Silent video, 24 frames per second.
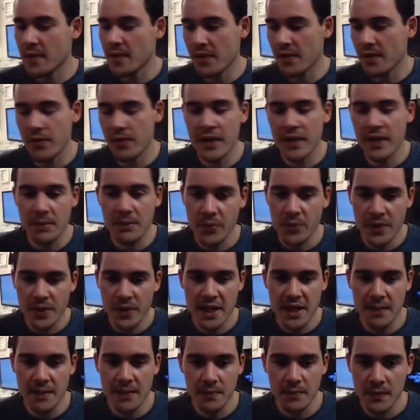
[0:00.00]
But in
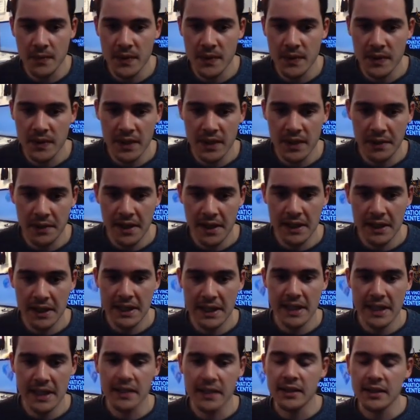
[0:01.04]
other
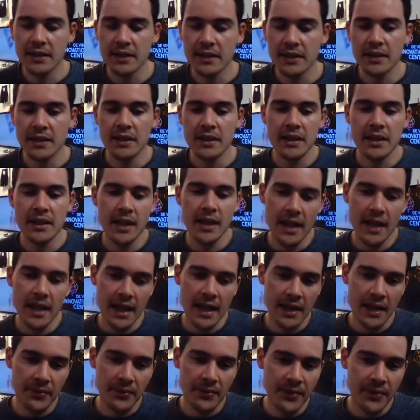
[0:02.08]
times, you can
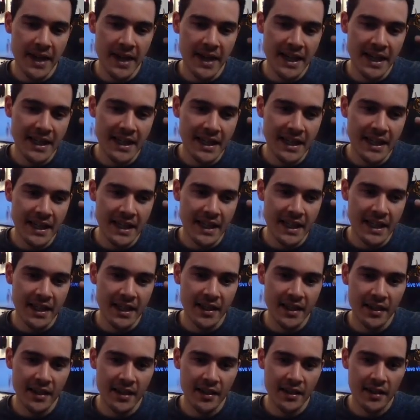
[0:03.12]
preempt directly.
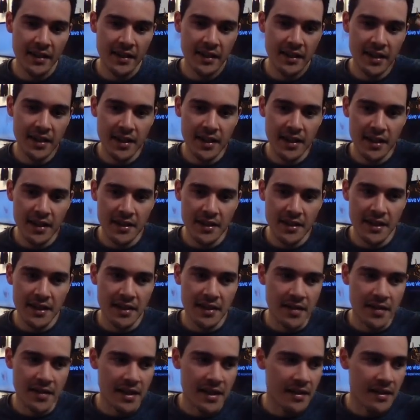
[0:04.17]
And
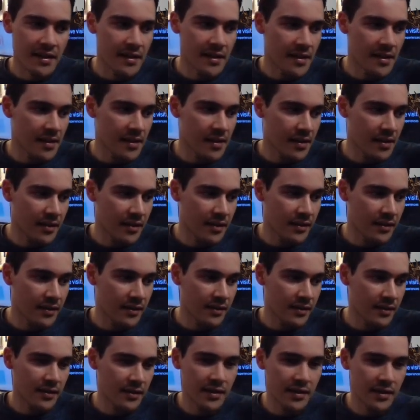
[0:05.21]
finally,
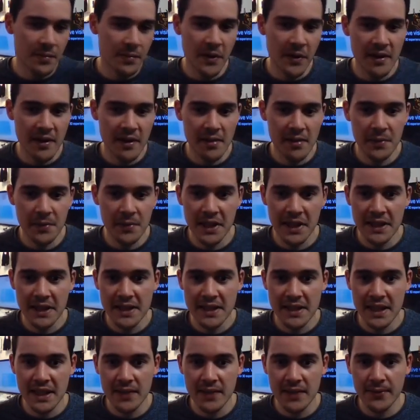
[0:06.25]
there
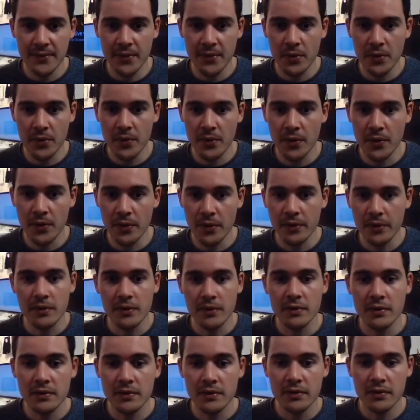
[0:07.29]
is the
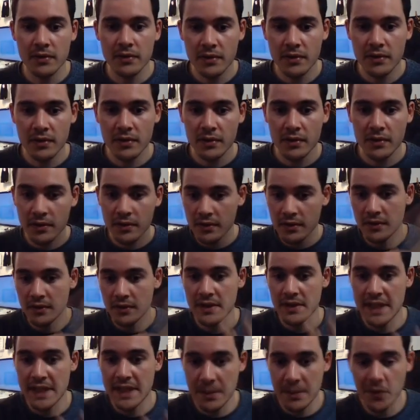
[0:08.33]
possibility
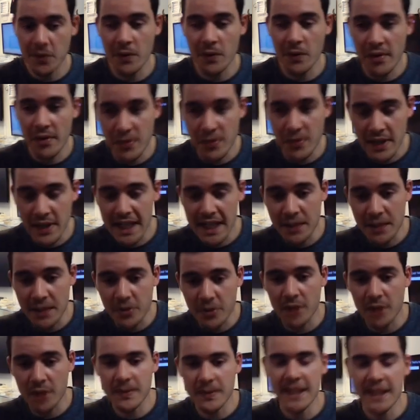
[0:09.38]
for
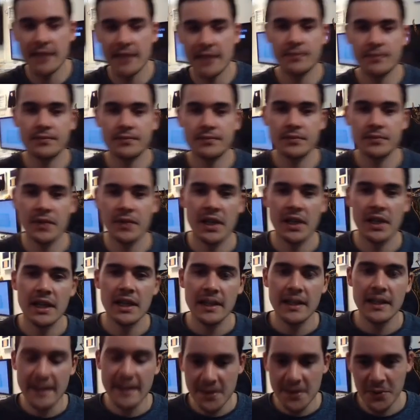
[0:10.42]

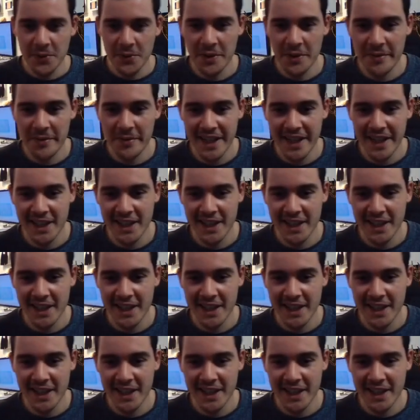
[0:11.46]
demos to land